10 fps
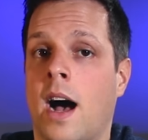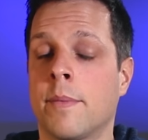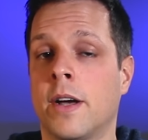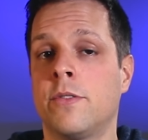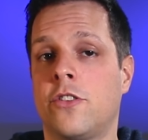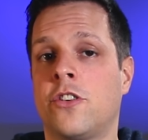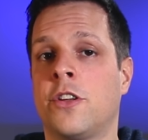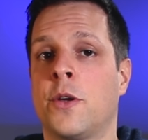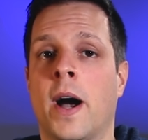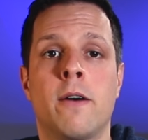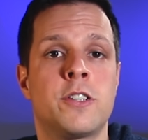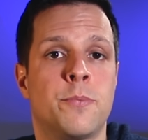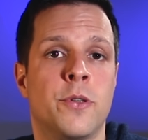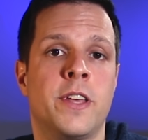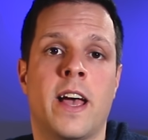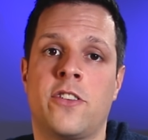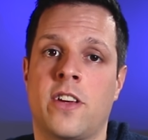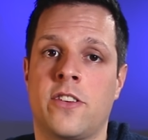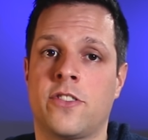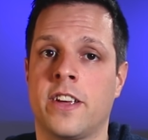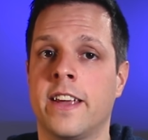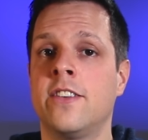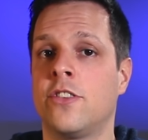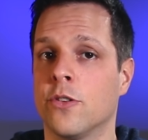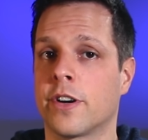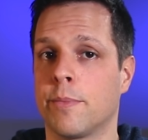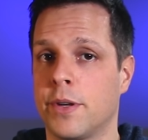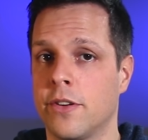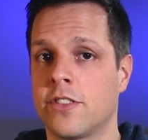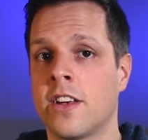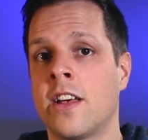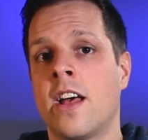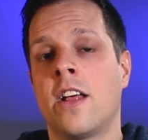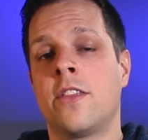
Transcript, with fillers: I'm going to show you how to put the SSD into your computer,